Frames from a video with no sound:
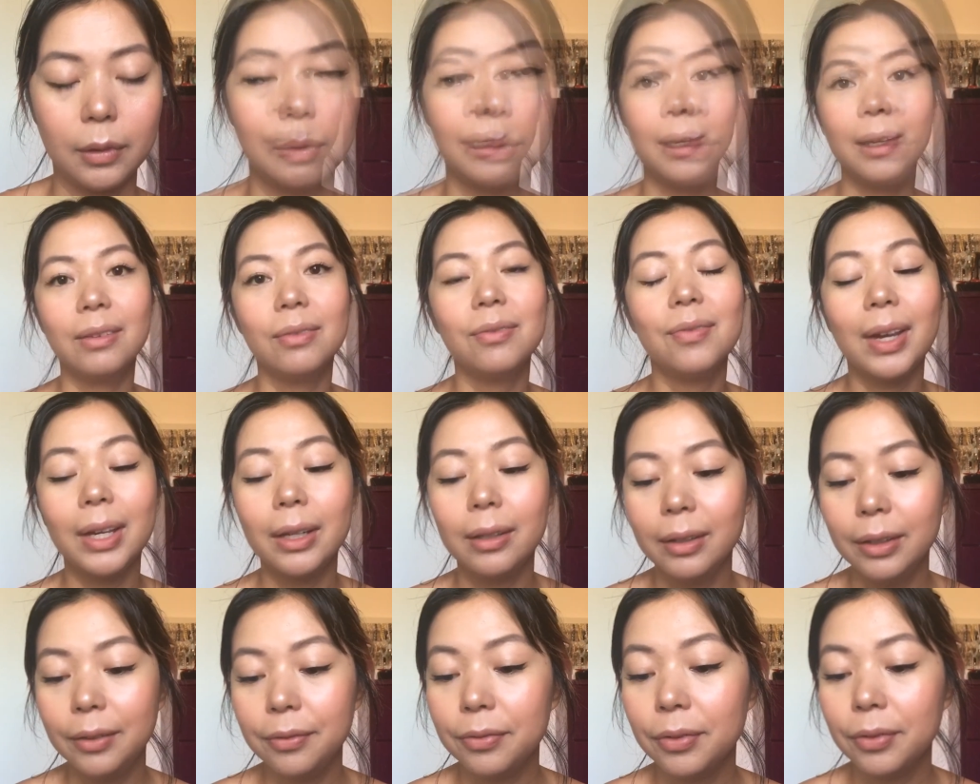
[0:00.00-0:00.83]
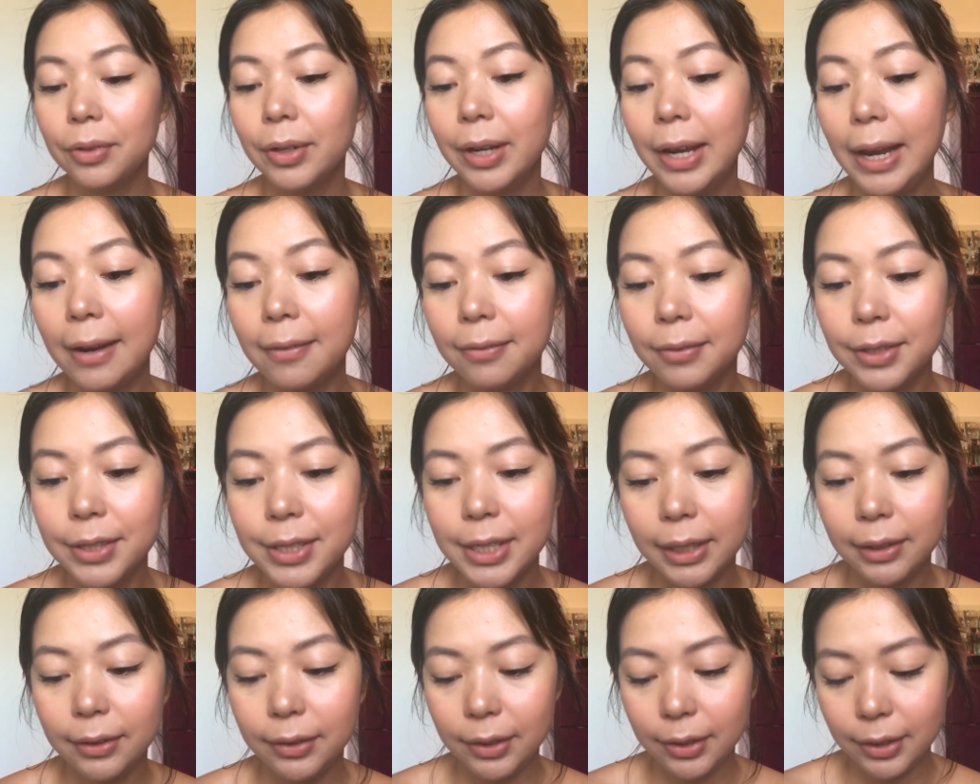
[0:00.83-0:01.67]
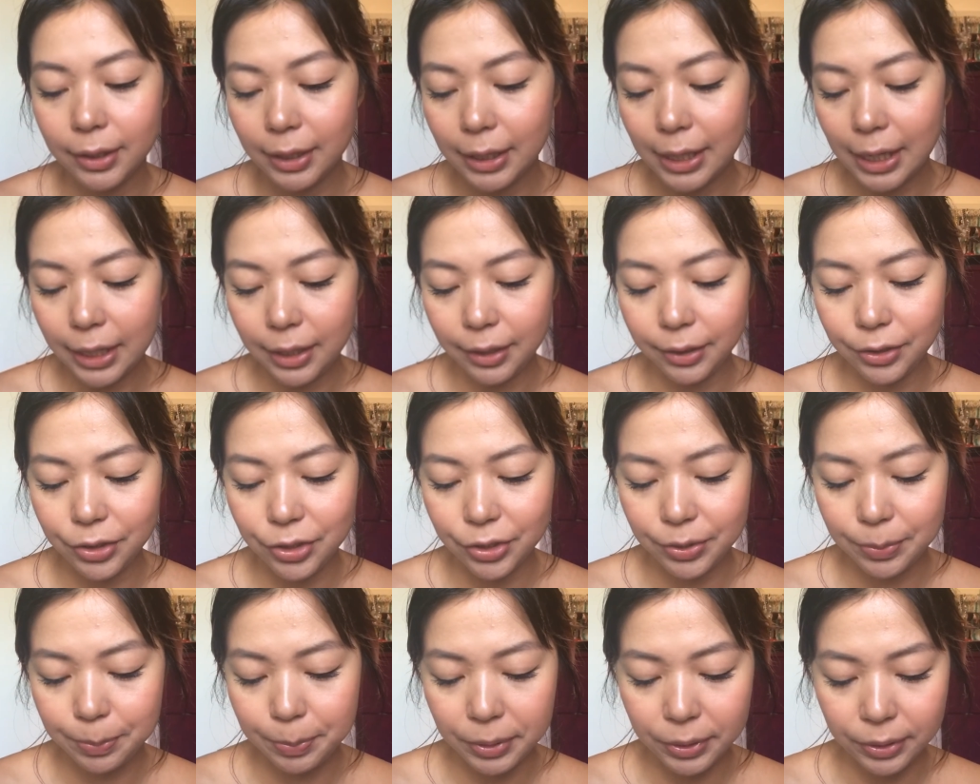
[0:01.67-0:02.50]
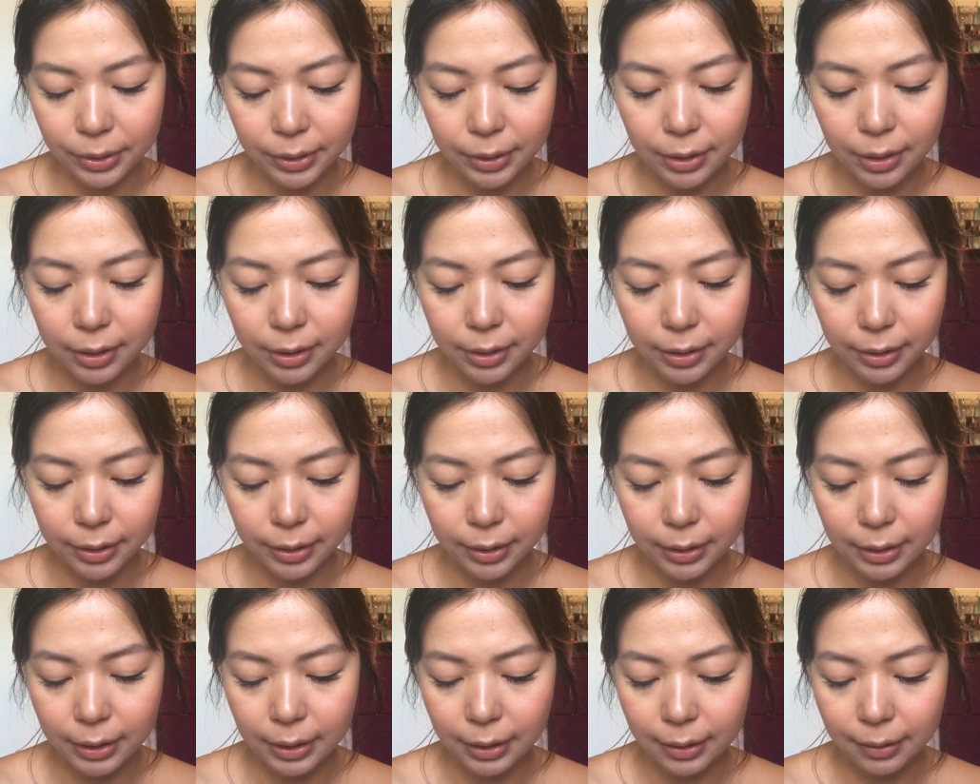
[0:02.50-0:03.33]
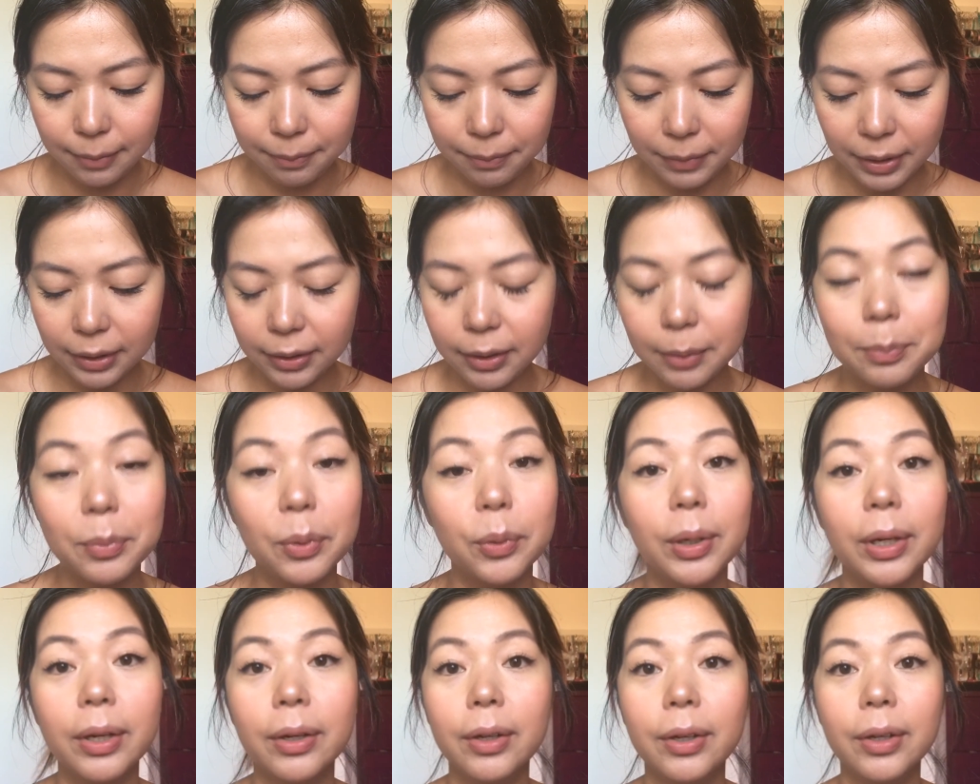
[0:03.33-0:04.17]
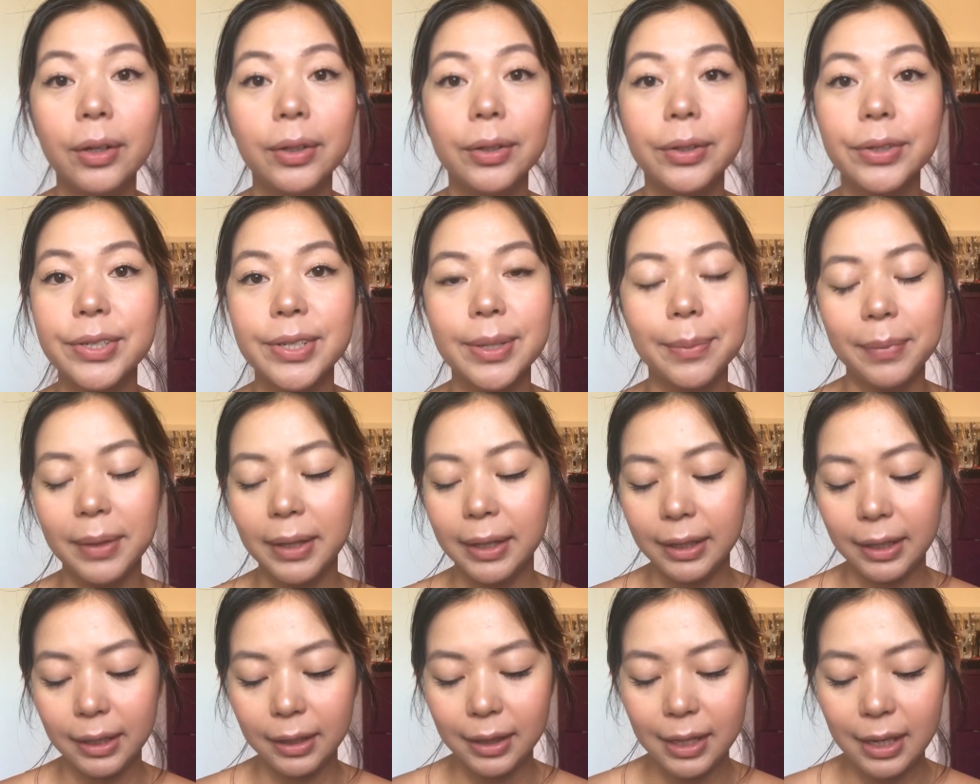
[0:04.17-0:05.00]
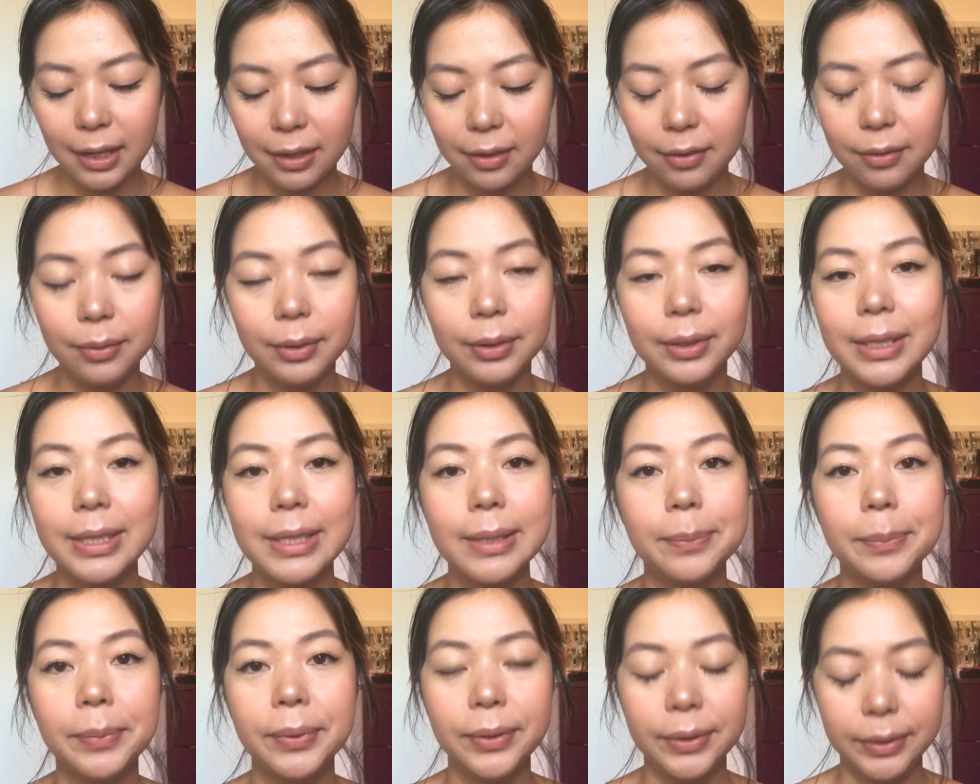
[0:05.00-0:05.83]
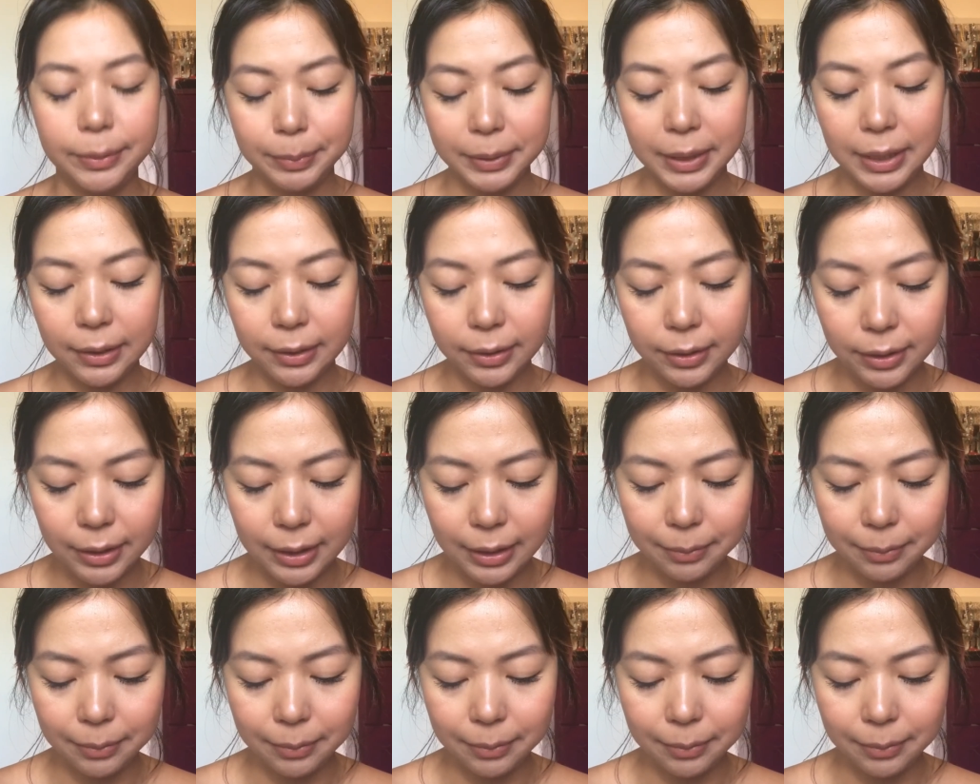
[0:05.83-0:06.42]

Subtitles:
And finally, for an everyday look, I just put on a lip oil or something like that, a really simple lip color.